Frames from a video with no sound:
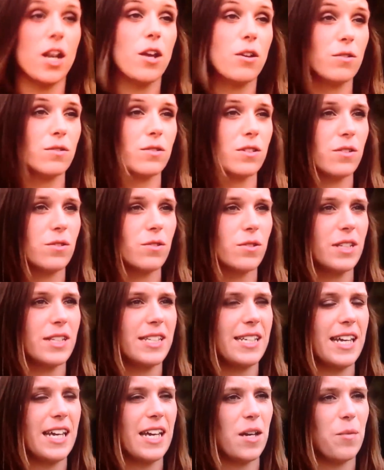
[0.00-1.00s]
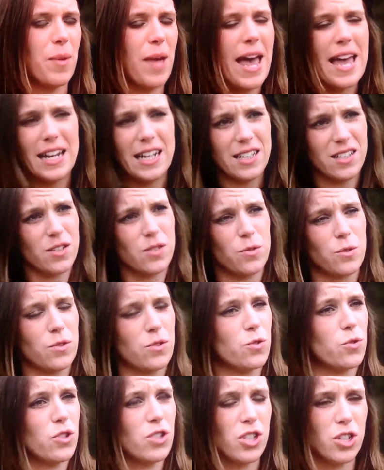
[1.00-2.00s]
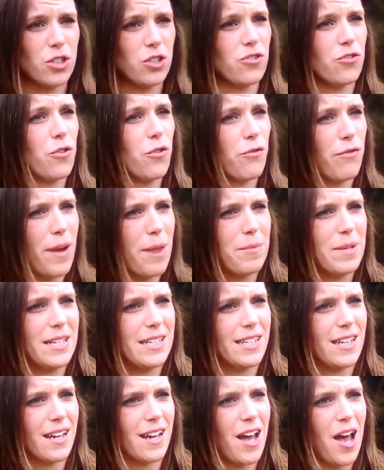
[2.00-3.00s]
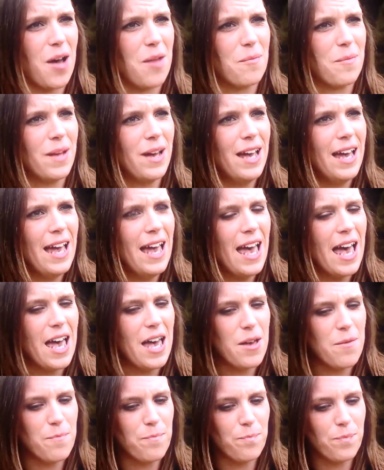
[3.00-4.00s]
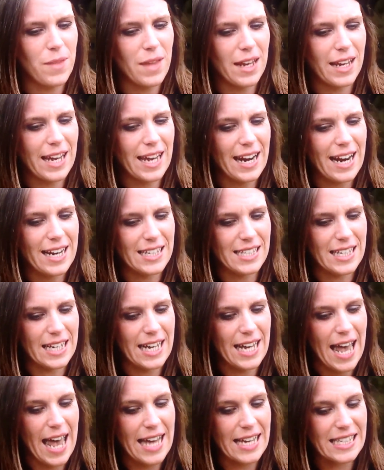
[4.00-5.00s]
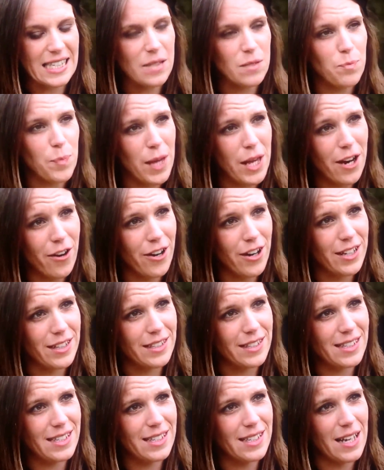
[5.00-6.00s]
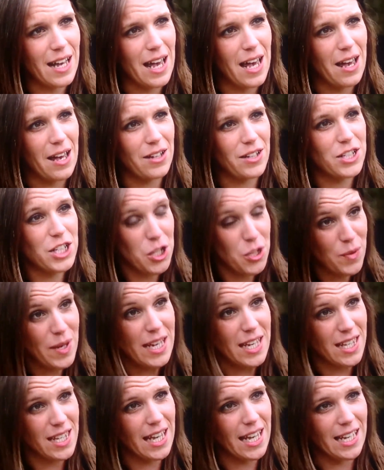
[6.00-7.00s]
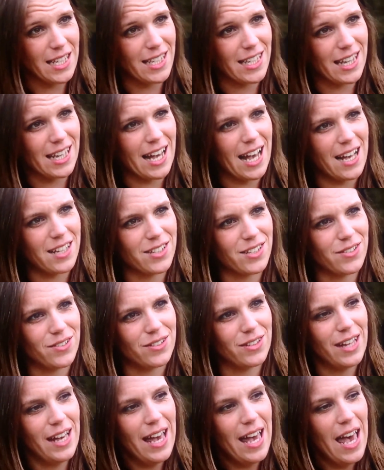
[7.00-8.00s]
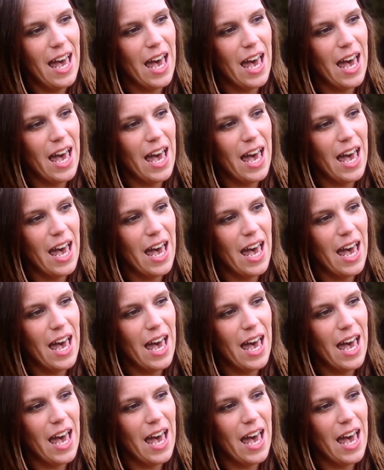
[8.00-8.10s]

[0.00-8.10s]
is a local school that's here, but any schools or children or families that come um, can actually experience uh, doing things at the castle.